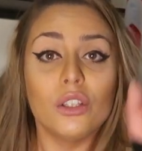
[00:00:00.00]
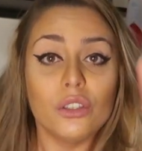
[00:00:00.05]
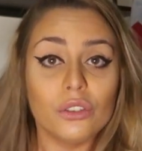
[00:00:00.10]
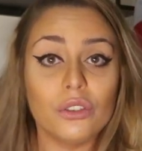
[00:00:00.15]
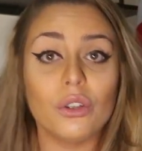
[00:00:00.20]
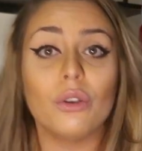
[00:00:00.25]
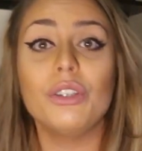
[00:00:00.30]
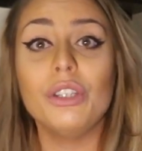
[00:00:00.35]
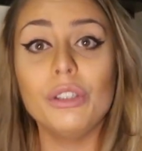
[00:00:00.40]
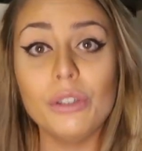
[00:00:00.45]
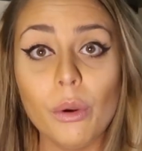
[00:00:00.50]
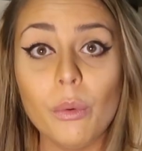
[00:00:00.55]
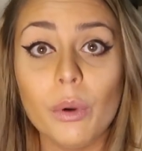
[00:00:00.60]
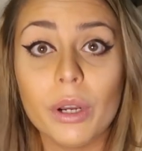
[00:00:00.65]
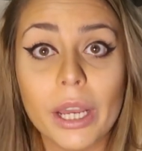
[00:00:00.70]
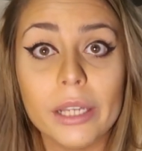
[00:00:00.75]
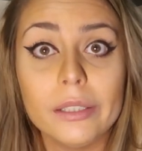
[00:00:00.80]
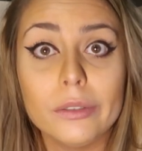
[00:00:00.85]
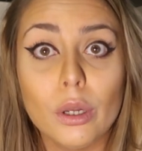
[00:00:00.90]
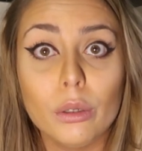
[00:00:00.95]
So you know
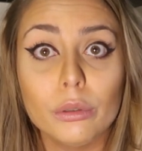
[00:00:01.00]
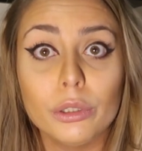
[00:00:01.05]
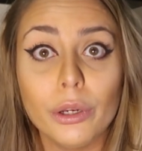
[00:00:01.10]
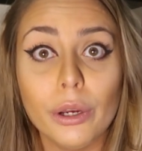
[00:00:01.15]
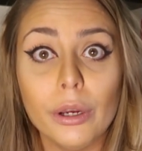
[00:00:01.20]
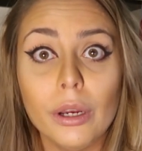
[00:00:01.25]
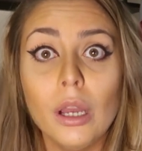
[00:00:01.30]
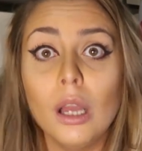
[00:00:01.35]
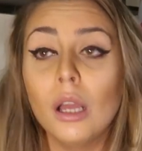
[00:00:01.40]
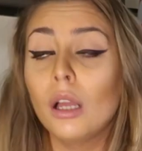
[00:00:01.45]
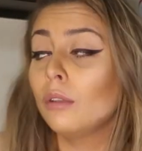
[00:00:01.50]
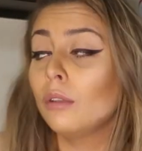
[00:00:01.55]
what I told her?